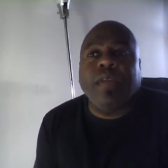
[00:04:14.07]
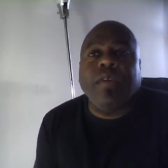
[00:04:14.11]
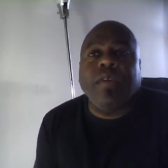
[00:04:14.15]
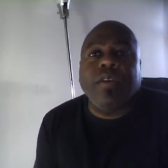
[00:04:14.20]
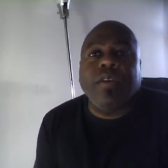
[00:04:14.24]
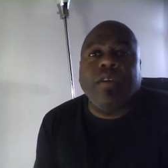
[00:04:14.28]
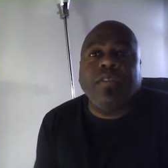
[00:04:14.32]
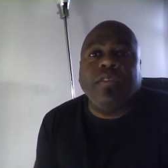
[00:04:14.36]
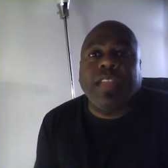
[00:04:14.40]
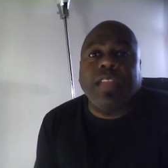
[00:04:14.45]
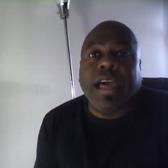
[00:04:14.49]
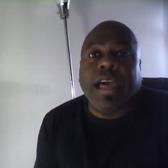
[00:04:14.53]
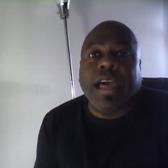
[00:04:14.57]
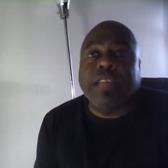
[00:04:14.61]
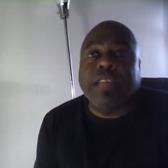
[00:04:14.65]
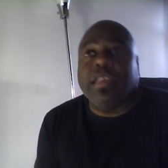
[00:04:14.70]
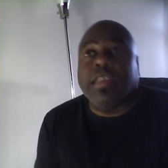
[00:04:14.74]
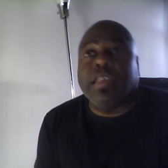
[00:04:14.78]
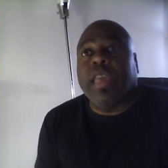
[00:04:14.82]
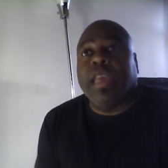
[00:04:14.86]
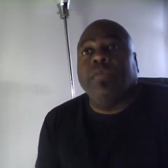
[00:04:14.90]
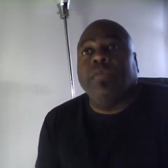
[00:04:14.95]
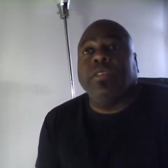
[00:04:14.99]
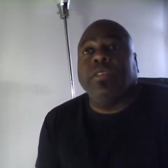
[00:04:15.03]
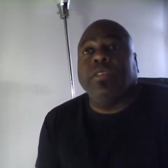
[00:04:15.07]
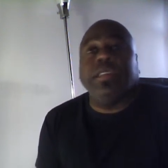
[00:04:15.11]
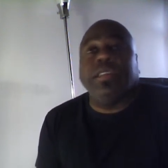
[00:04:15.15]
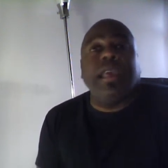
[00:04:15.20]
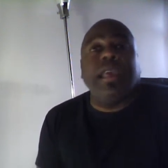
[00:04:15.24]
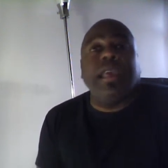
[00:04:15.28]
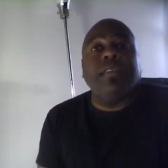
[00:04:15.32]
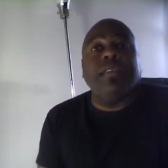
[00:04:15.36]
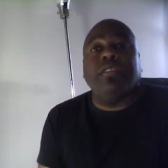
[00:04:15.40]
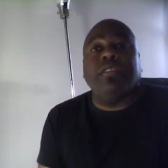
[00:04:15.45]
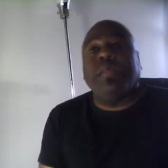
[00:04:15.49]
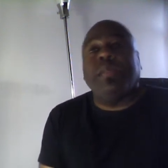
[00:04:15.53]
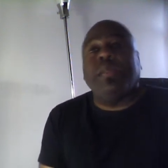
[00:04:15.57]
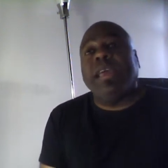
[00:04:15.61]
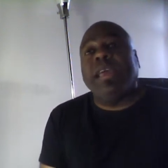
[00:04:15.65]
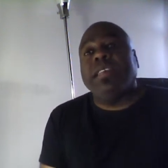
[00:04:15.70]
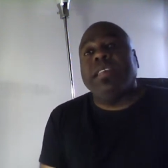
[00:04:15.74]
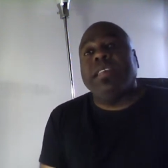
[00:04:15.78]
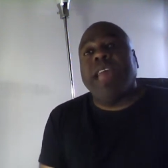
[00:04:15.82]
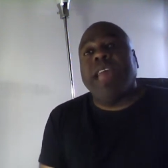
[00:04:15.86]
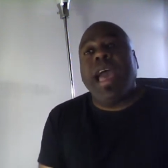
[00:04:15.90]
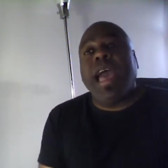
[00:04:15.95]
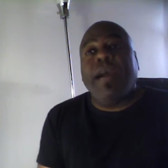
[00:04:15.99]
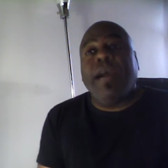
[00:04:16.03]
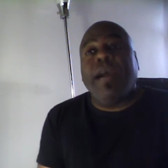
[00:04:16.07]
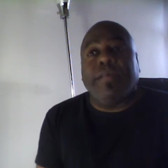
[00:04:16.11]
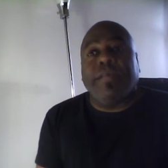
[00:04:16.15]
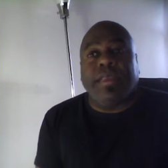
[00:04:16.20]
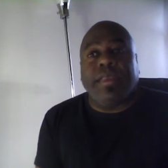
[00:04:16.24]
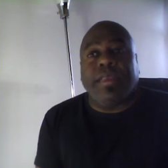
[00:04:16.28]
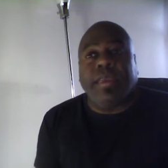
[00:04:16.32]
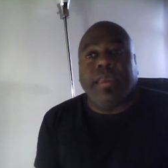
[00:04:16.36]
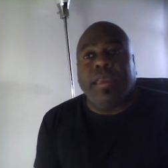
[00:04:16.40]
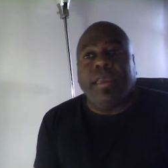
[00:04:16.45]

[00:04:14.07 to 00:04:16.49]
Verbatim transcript: those lines. Hey, we'll see how this plays out.